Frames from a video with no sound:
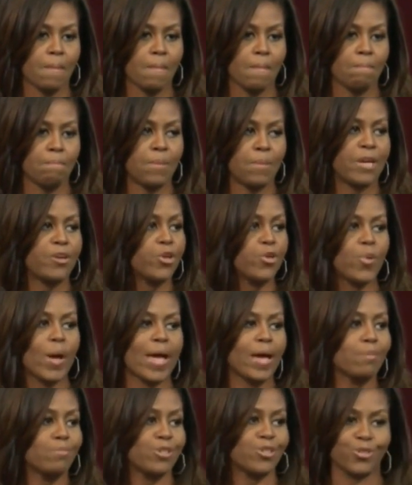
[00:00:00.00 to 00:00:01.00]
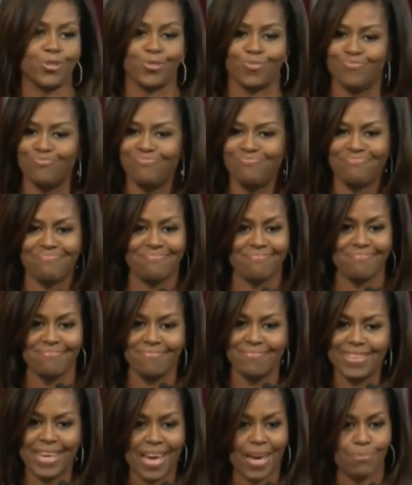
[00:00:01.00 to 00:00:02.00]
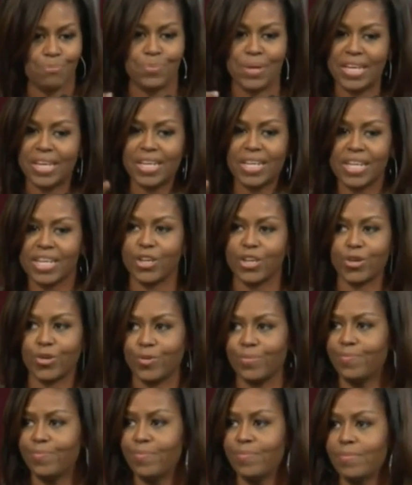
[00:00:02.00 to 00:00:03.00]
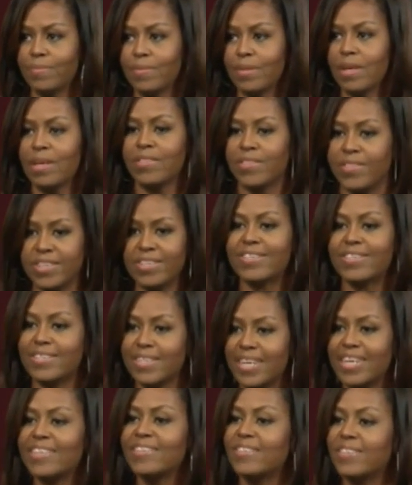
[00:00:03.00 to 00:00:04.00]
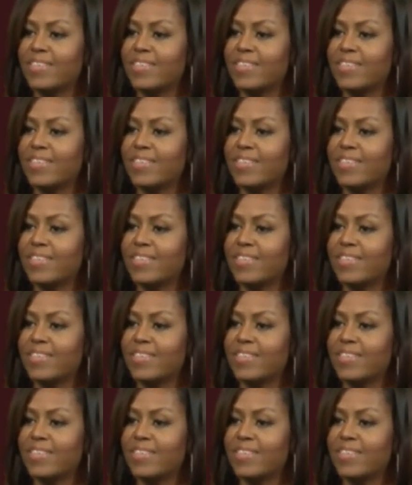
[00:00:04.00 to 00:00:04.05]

But New Hampshire, be clear, this is